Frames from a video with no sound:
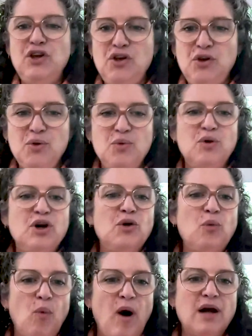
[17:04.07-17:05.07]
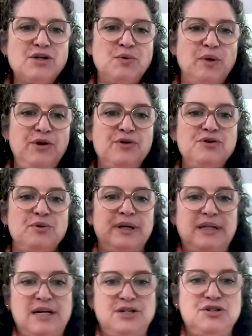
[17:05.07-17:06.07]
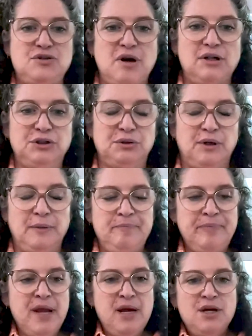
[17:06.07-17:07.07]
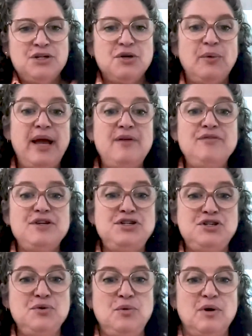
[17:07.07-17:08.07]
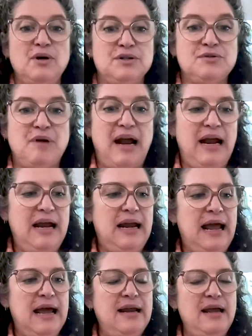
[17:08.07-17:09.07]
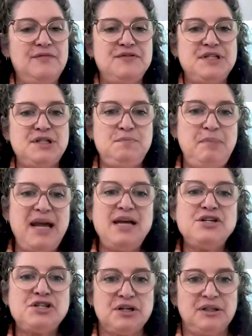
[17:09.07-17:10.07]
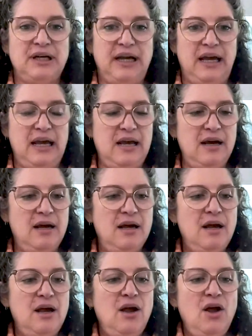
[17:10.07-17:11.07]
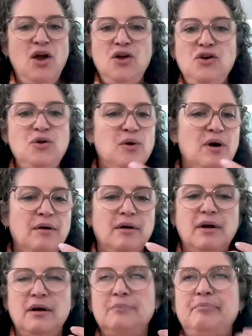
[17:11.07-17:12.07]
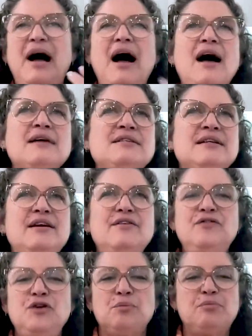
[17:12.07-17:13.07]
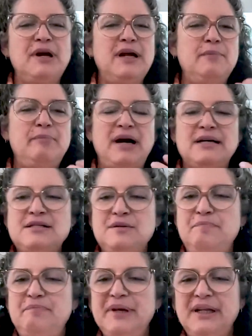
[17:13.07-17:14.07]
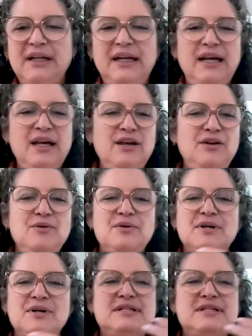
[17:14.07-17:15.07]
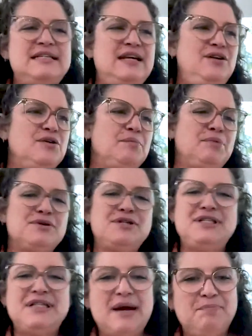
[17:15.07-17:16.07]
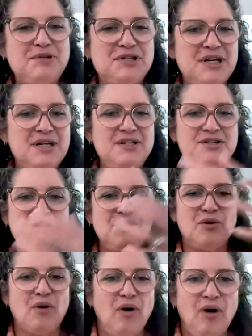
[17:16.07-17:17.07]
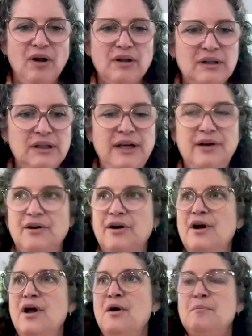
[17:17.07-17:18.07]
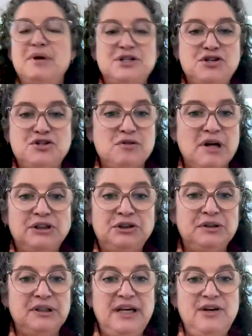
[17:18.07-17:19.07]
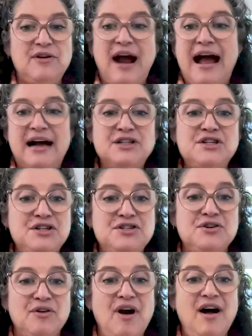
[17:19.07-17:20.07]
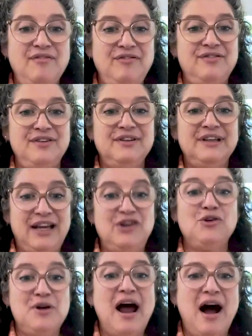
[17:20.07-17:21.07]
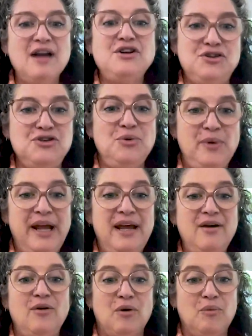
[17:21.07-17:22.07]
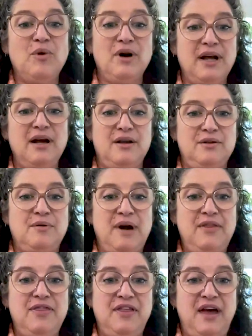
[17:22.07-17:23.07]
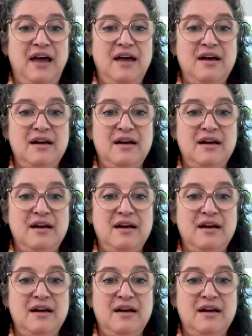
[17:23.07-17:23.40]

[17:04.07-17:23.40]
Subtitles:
you could watch what you're doing. That's structural. So we have these two worlds, right? And if spatially you're positive, you're bringing possibility, you can see your perceptions, you're all clear, but structurally your actions are off, like you're not doing or working on the right thing,